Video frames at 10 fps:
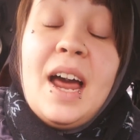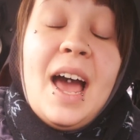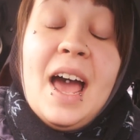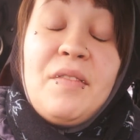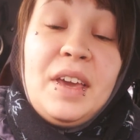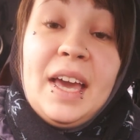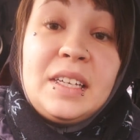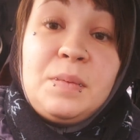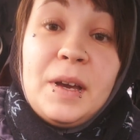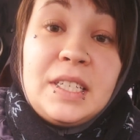having
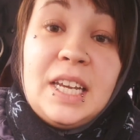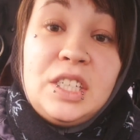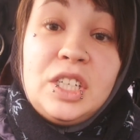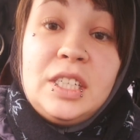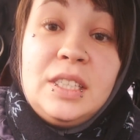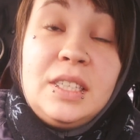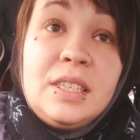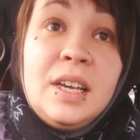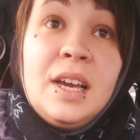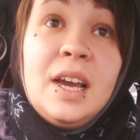expectations
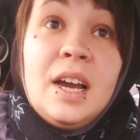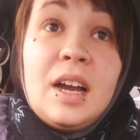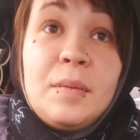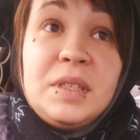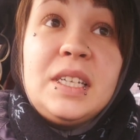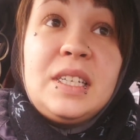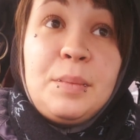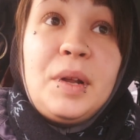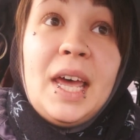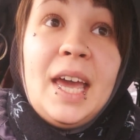comes into
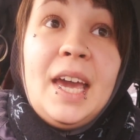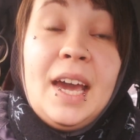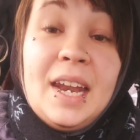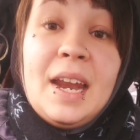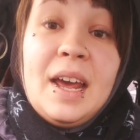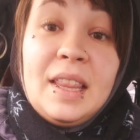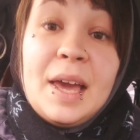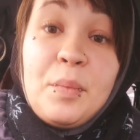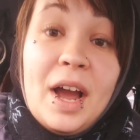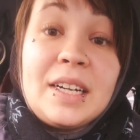play, and
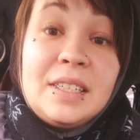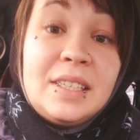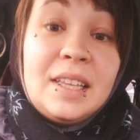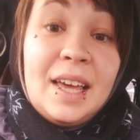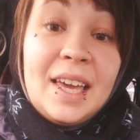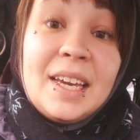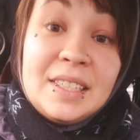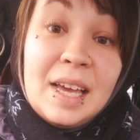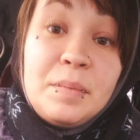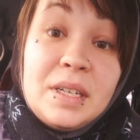like practicing like
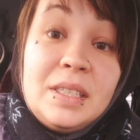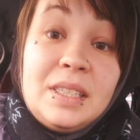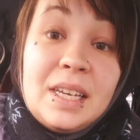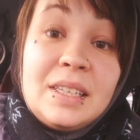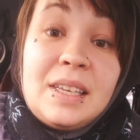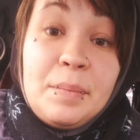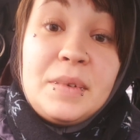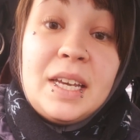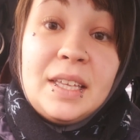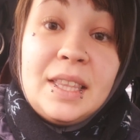
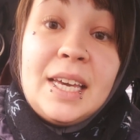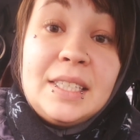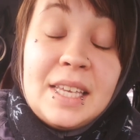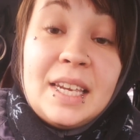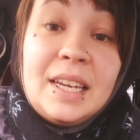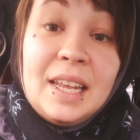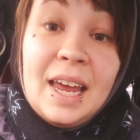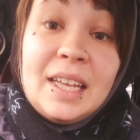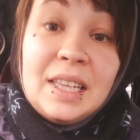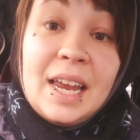accepting things and
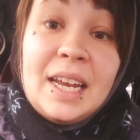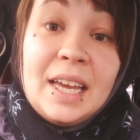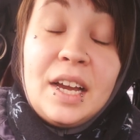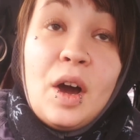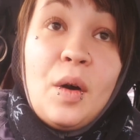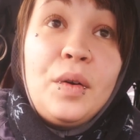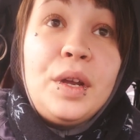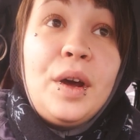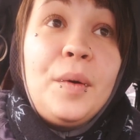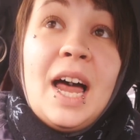like letting it go.
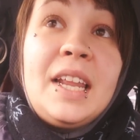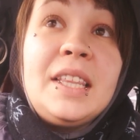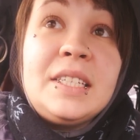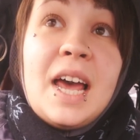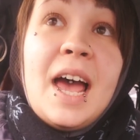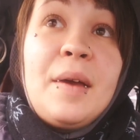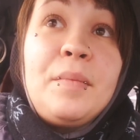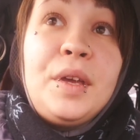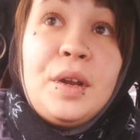A lot of the time,